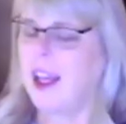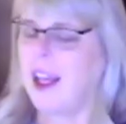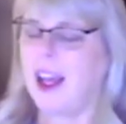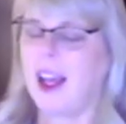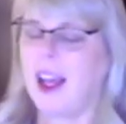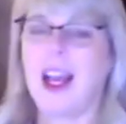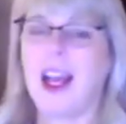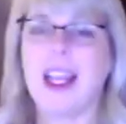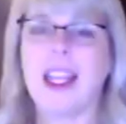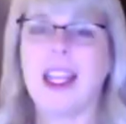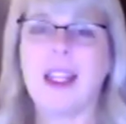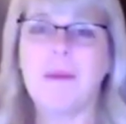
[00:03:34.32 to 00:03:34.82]

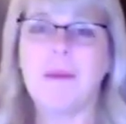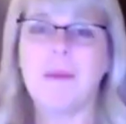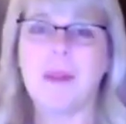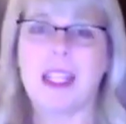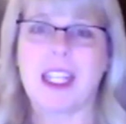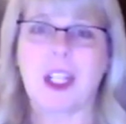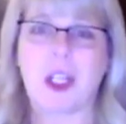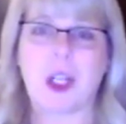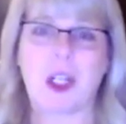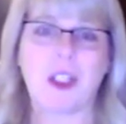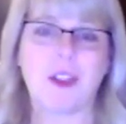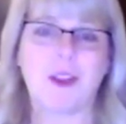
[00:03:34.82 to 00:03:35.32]
I
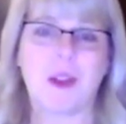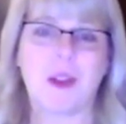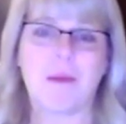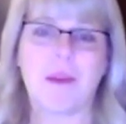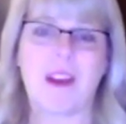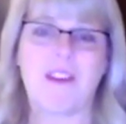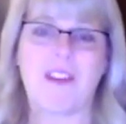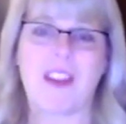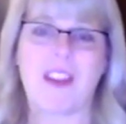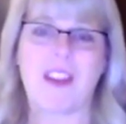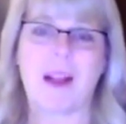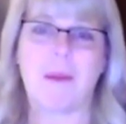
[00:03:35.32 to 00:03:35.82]
play cards with
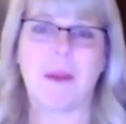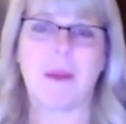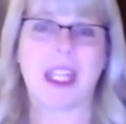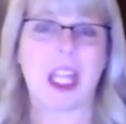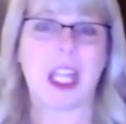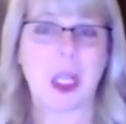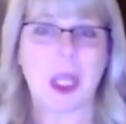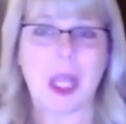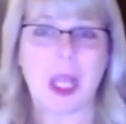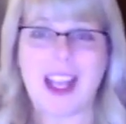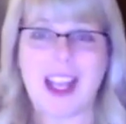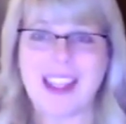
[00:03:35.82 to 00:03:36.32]
my family
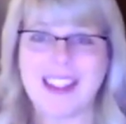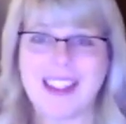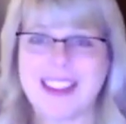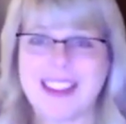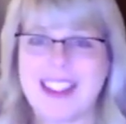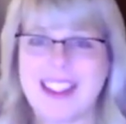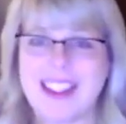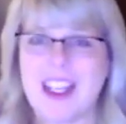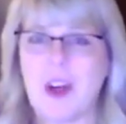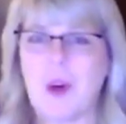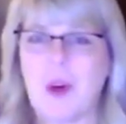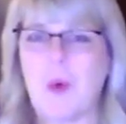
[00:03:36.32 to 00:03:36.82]
a lot.
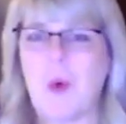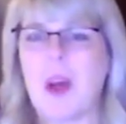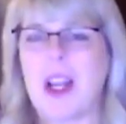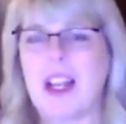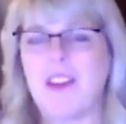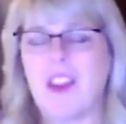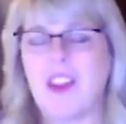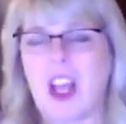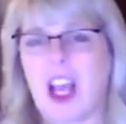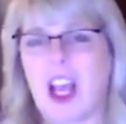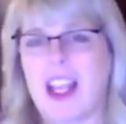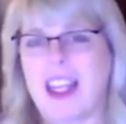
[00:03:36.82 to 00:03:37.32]
One
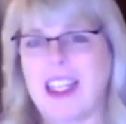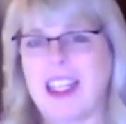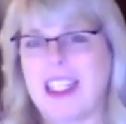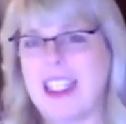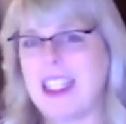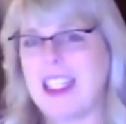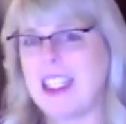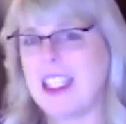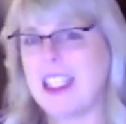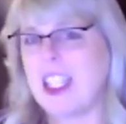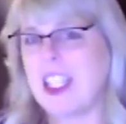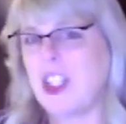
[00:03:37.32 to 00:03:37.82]
of the
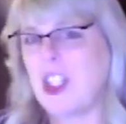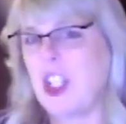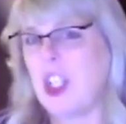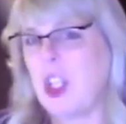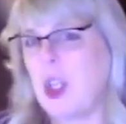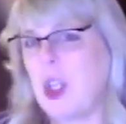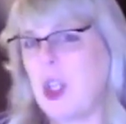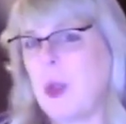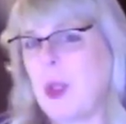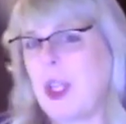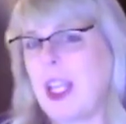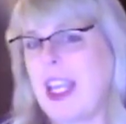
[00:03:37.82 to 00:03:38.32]
ideas is
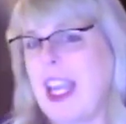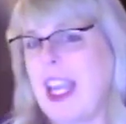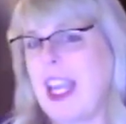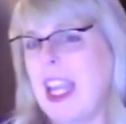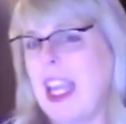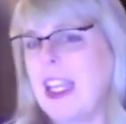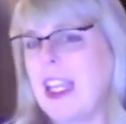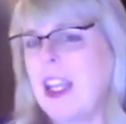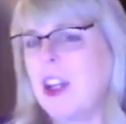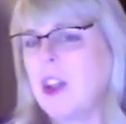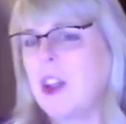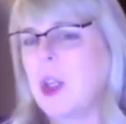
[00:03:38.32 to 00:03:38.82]
you can
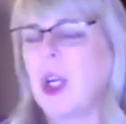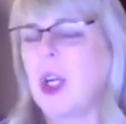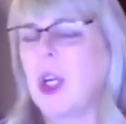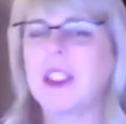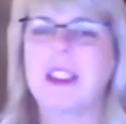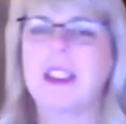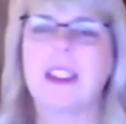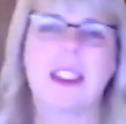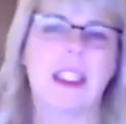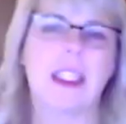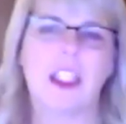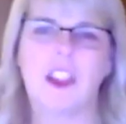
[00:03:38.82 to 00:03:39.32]
hand out
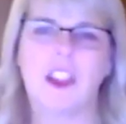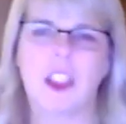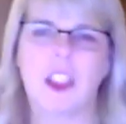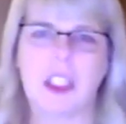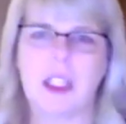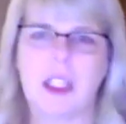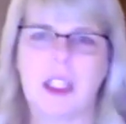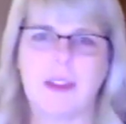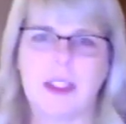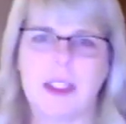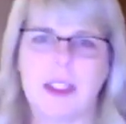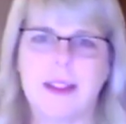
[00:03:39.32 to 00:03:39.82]
cards to each and
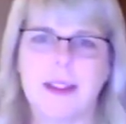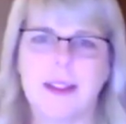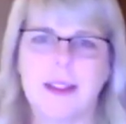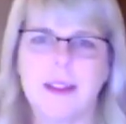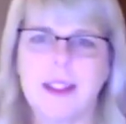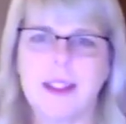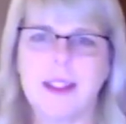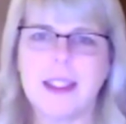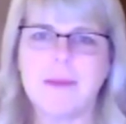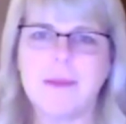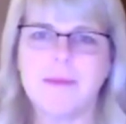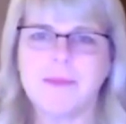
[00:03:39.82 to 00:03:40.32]
every
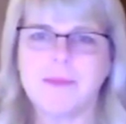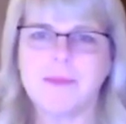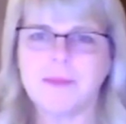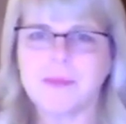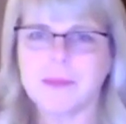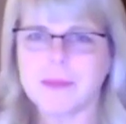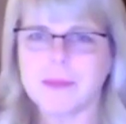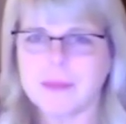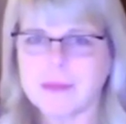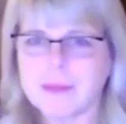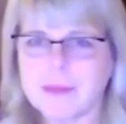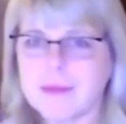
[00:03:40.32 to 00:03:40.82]
student.
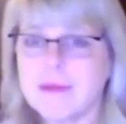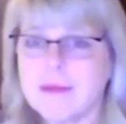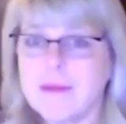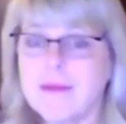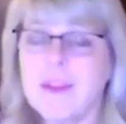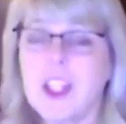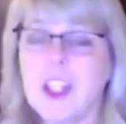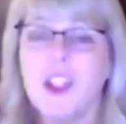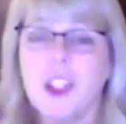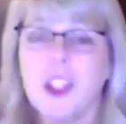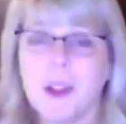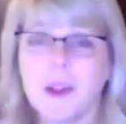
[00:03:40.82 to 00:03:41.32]

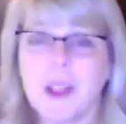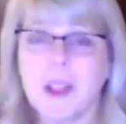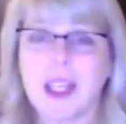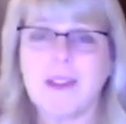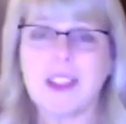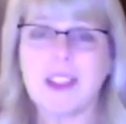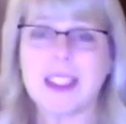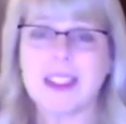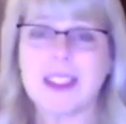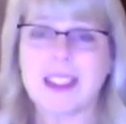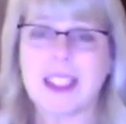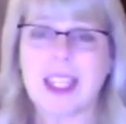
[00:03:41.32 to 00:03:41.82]
You have
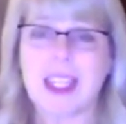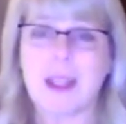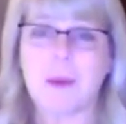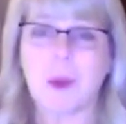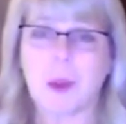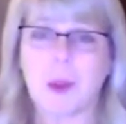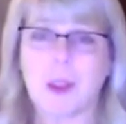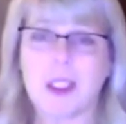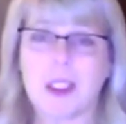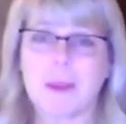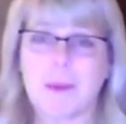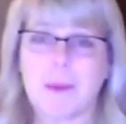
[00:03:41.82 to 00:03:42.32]
the same
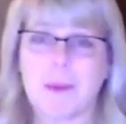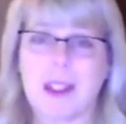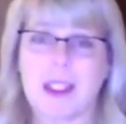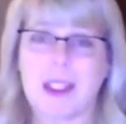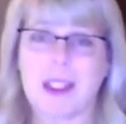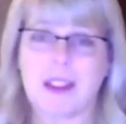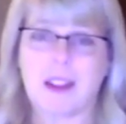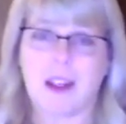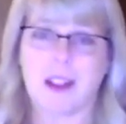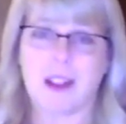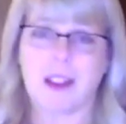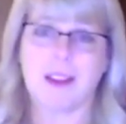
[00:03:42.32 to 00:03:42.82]
corresponding
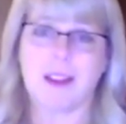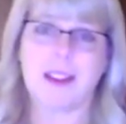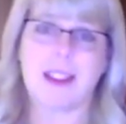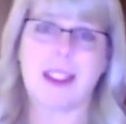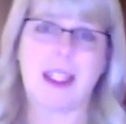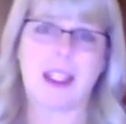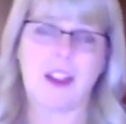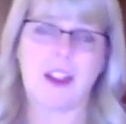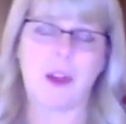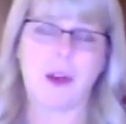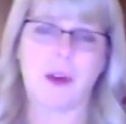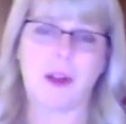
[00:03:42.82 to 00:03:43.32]
cards
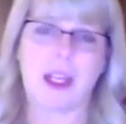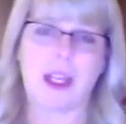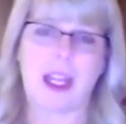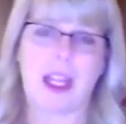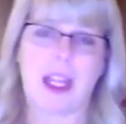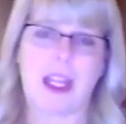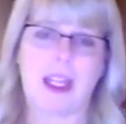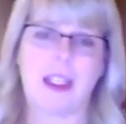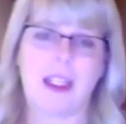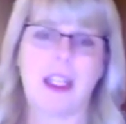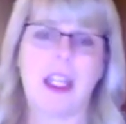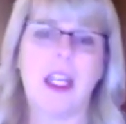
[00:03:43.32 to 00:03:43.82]
in your
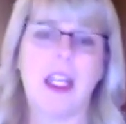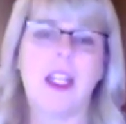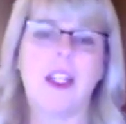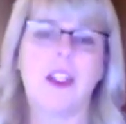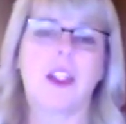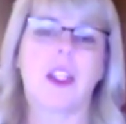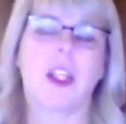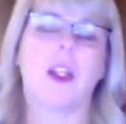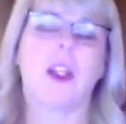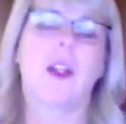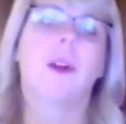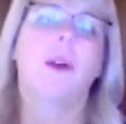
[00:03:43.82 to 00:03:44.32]
hand.
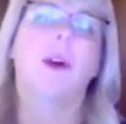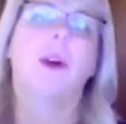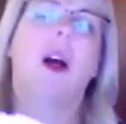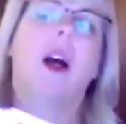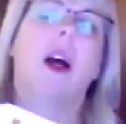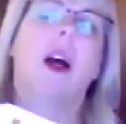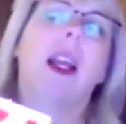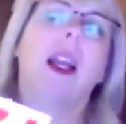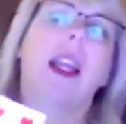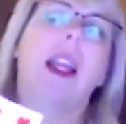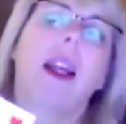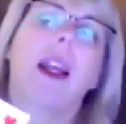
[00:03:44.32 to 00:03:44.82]
So
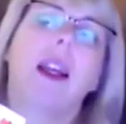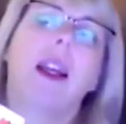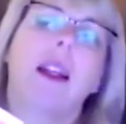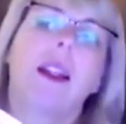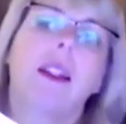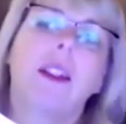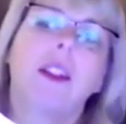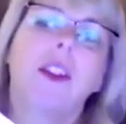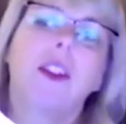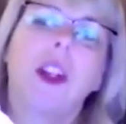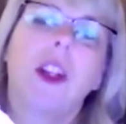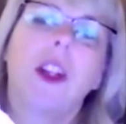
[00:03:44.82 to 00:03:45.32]
I
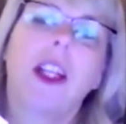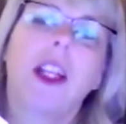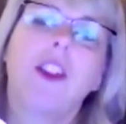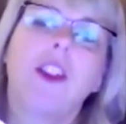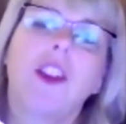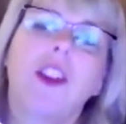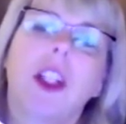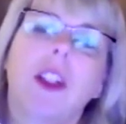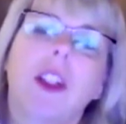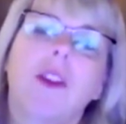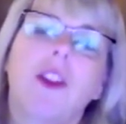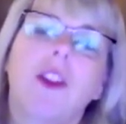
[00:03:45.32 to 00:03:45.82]

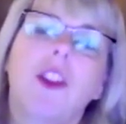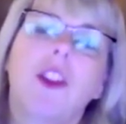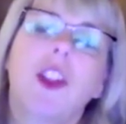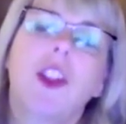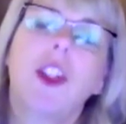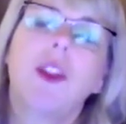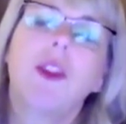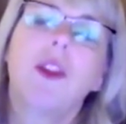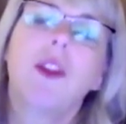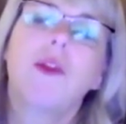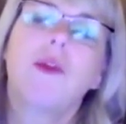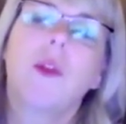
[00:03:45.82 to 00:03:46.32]
chose
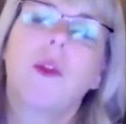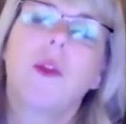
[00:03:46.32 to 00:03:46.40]
2s,